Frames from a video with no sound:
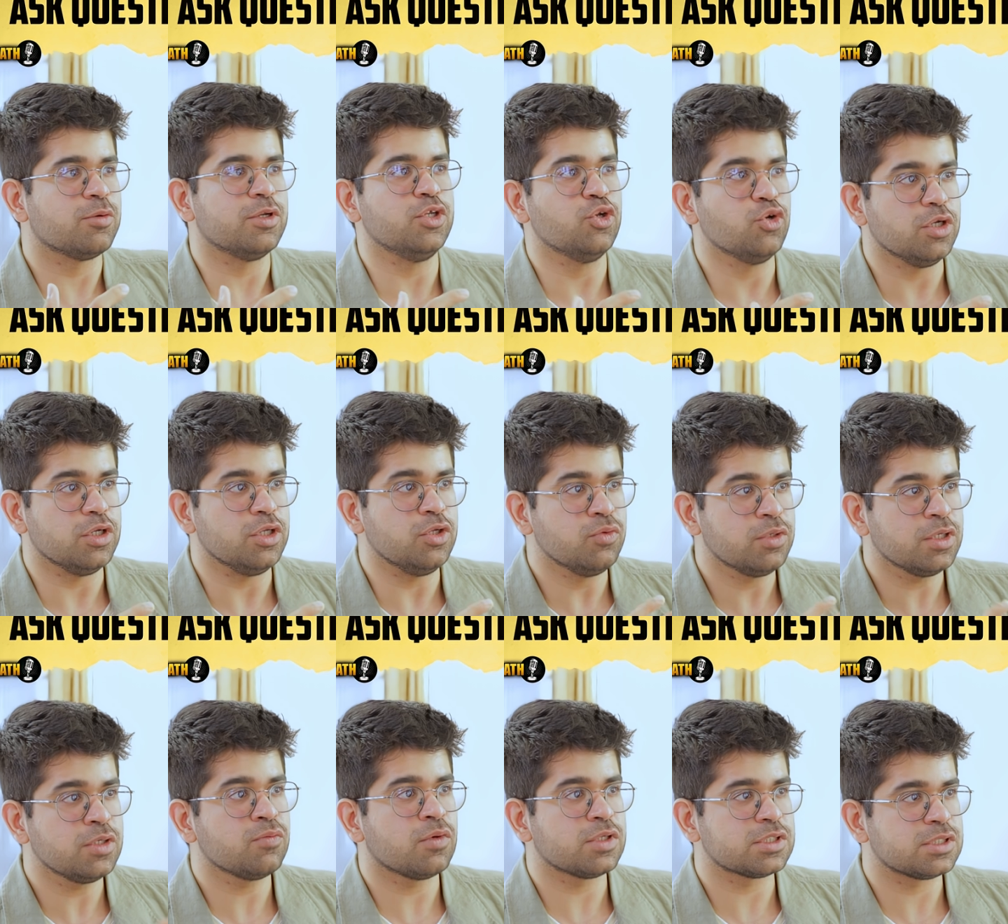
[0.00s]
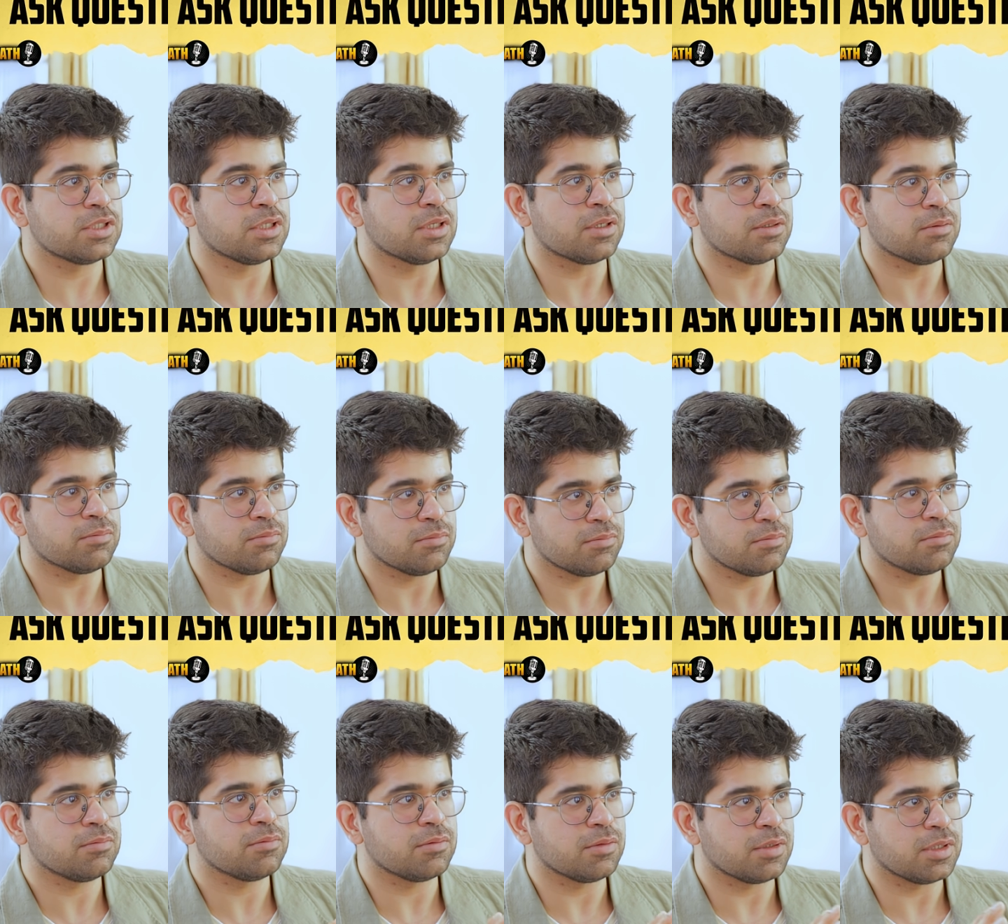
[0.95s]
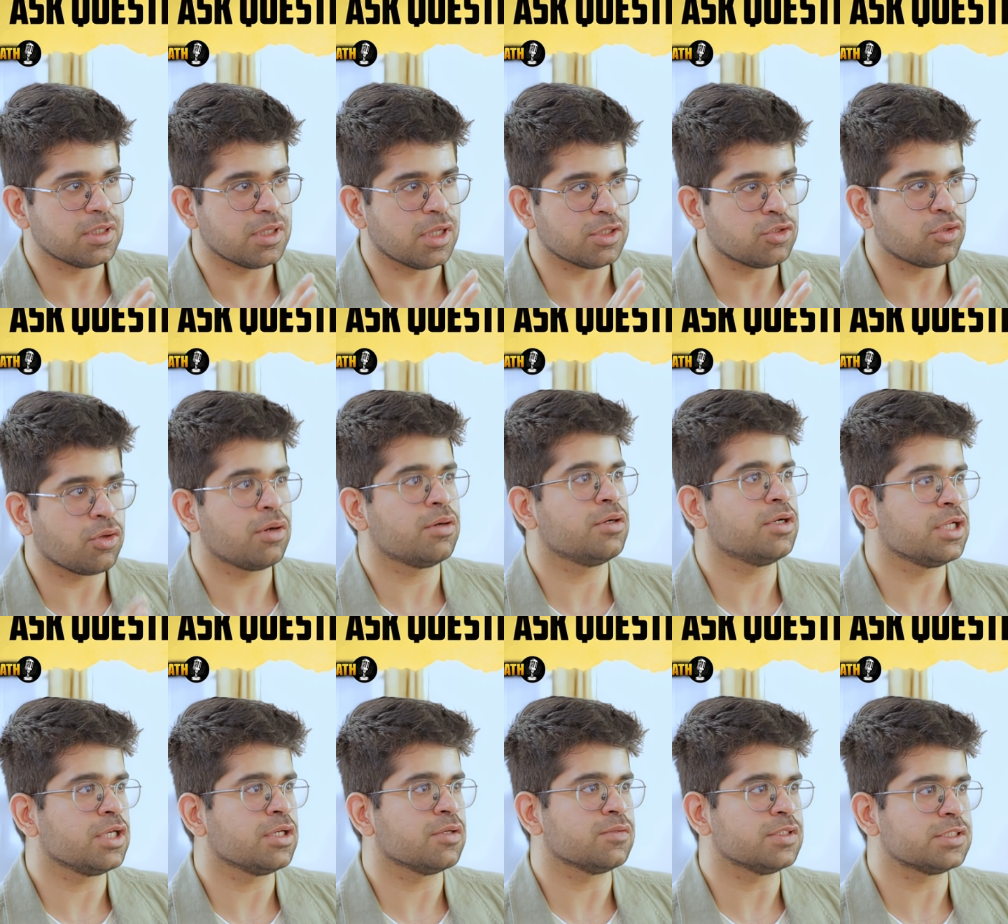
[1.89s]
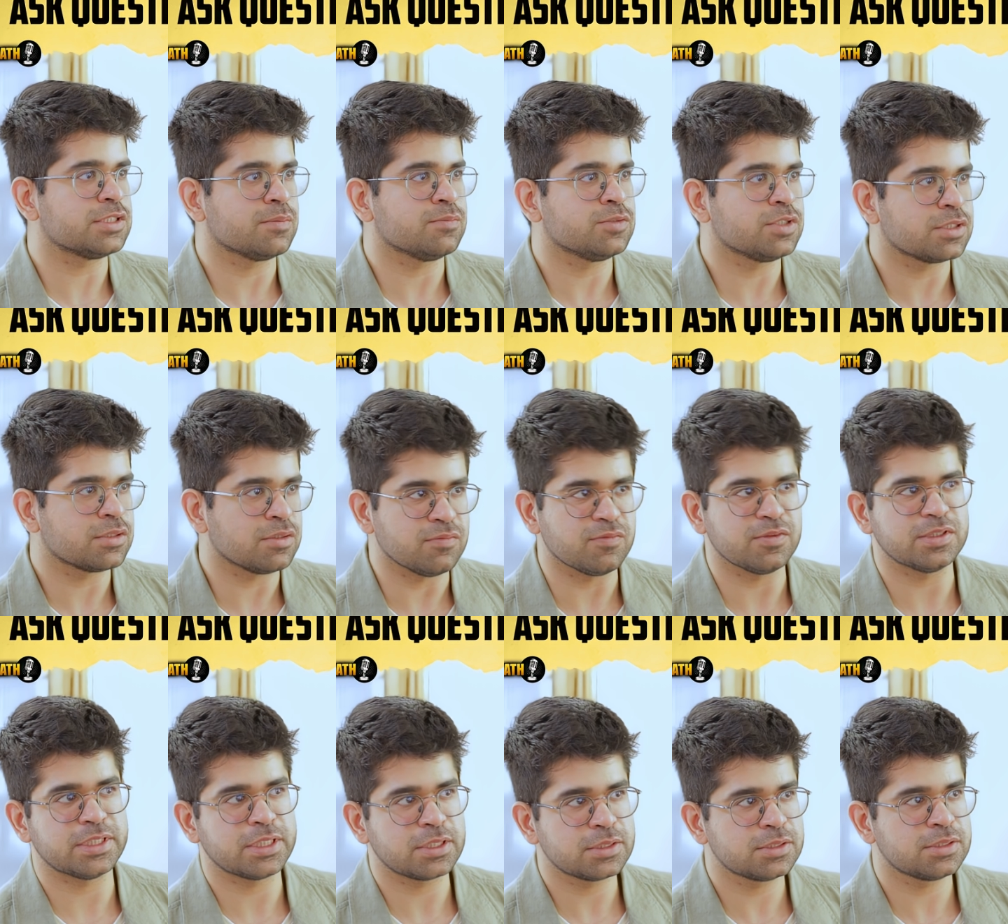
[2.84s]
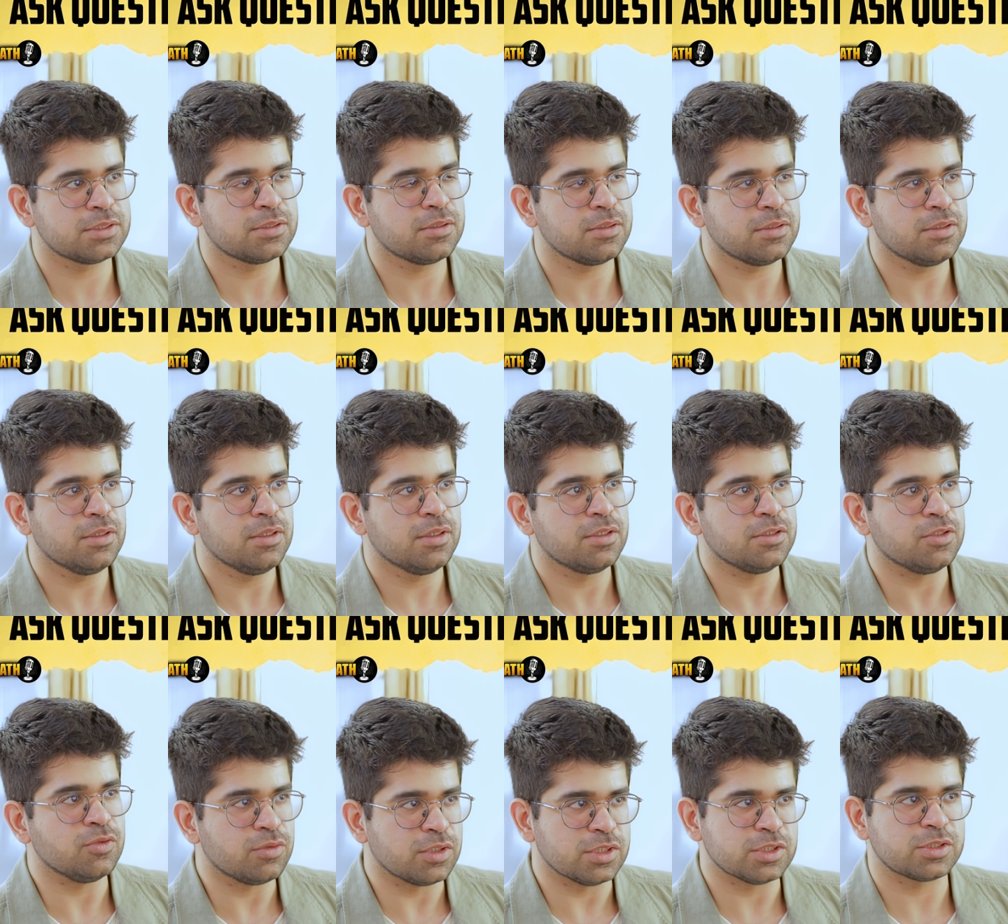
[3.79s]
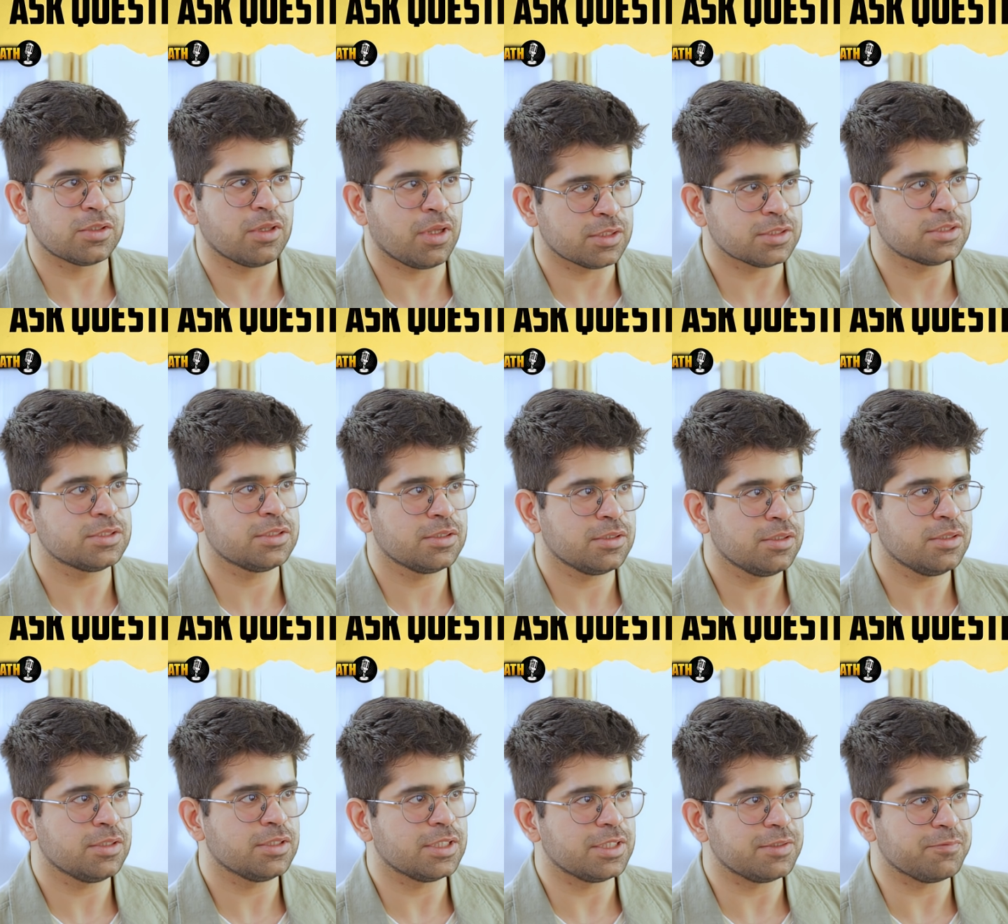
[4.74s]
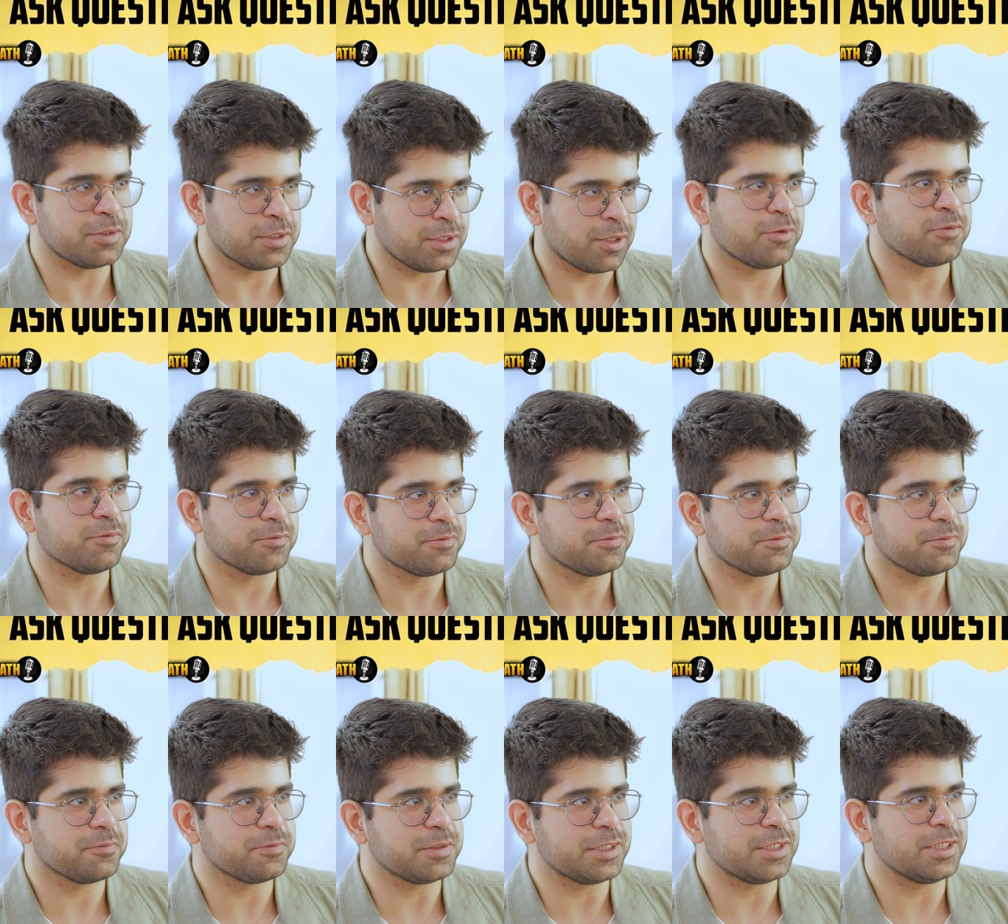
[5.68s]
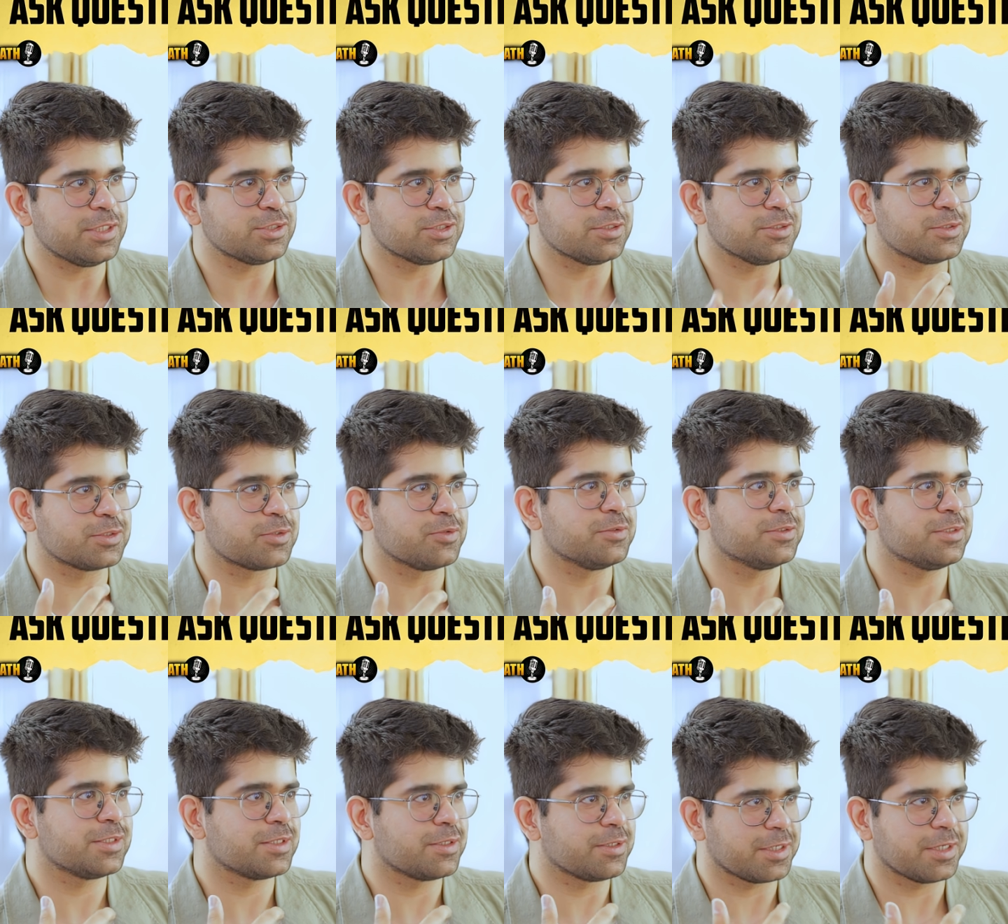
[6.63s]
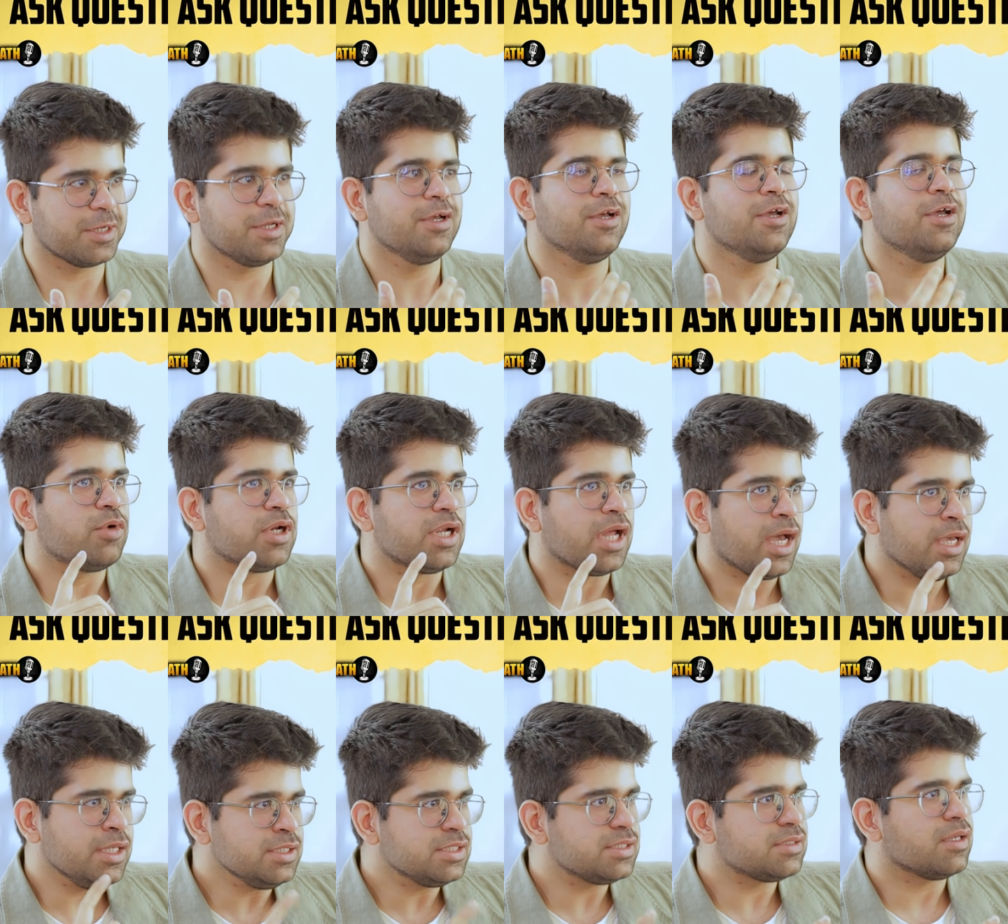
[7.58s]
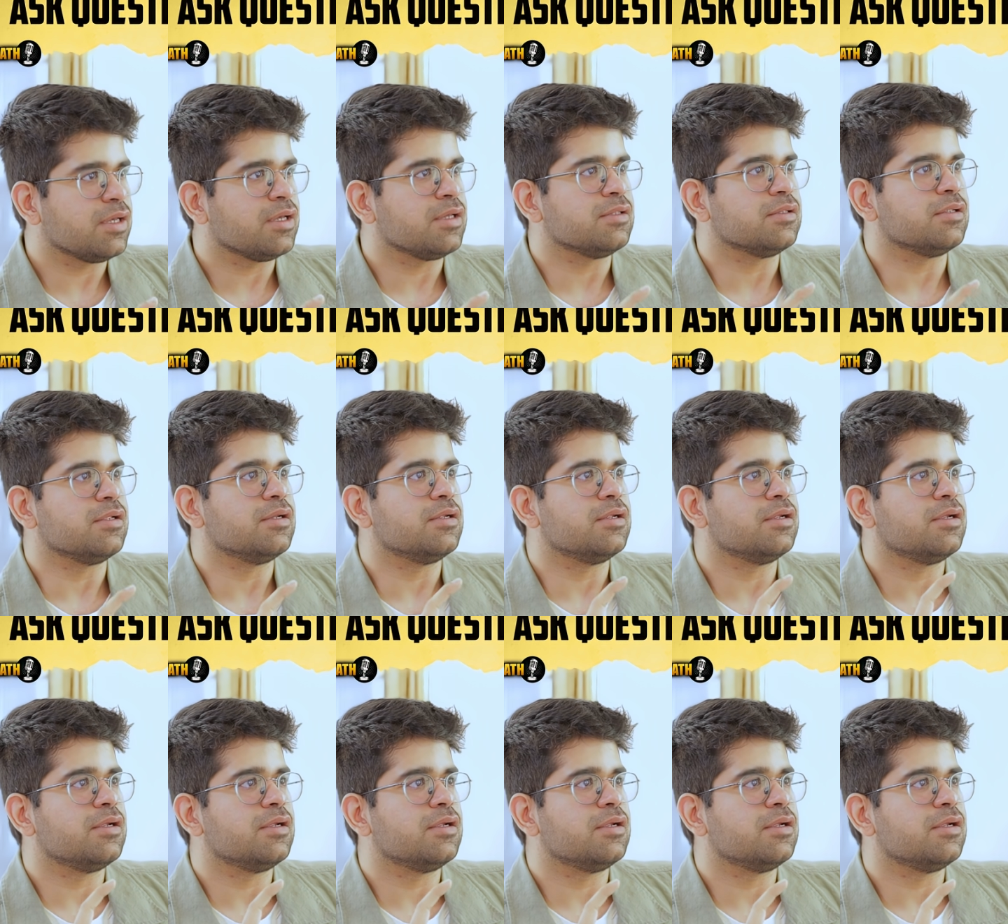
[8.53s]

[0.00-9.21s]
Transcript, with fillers: so New Newton was the authority of the subject in physics. Newton's laws, even now, uh-huh. teachers. Mm. Uh-huh. But Einstein